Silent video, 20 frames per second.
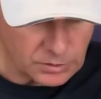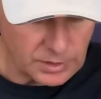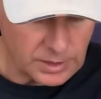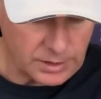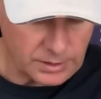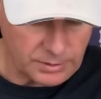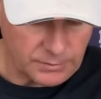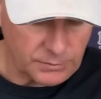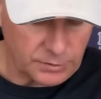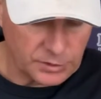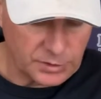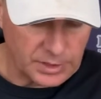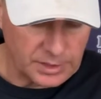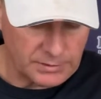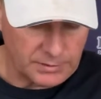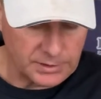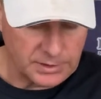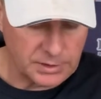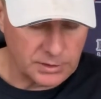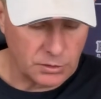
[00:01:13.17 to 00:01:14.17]
in verse 7,
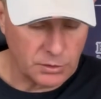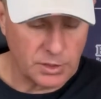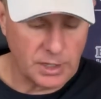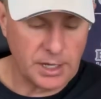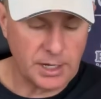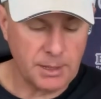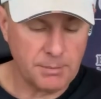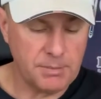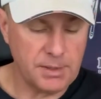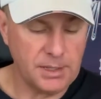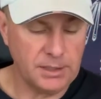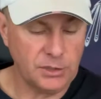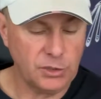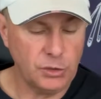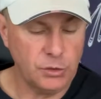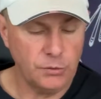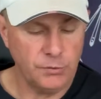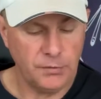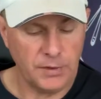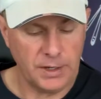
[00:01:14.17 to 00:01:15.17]
it says, "Oh God, I beg
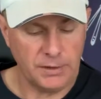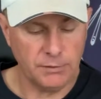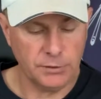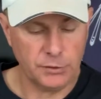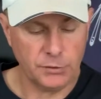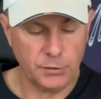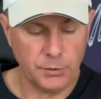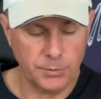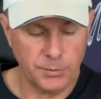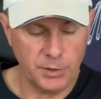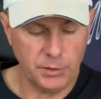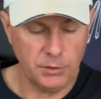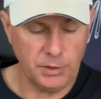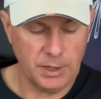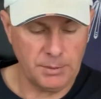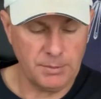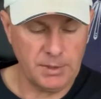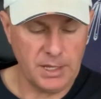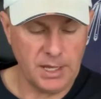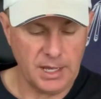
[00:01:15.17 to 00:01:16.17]
two favors from you. Let
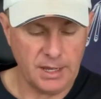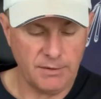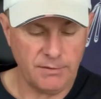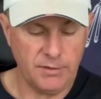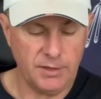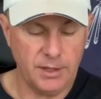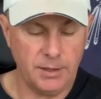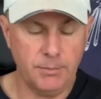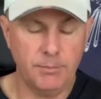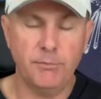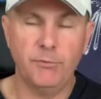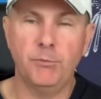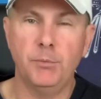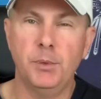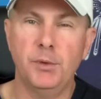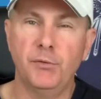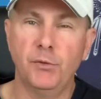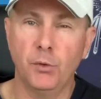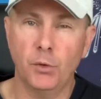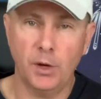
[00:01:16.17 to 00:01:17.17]
me have them
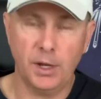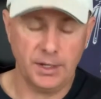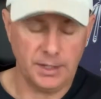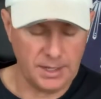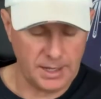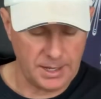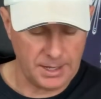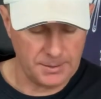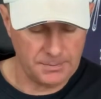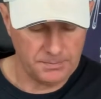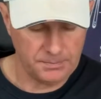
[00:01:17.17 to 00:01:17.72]
before I die.